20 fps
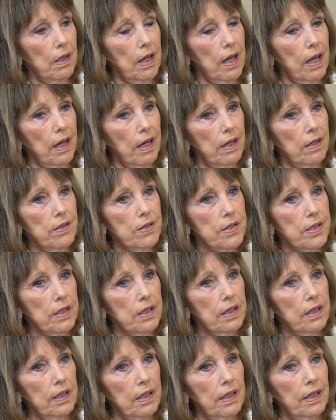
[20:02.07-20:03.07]
and
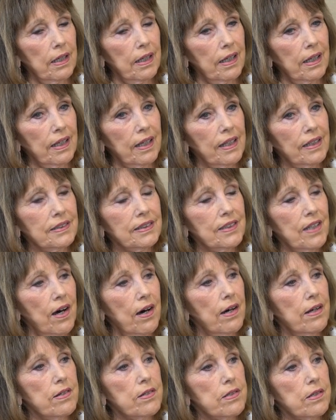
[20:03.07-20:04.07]
he's
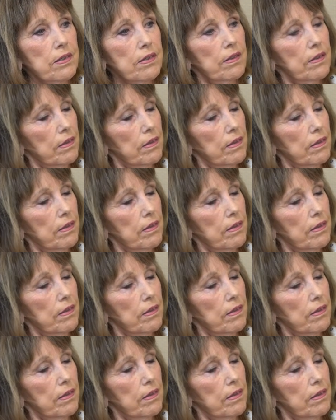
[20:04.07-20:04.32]
not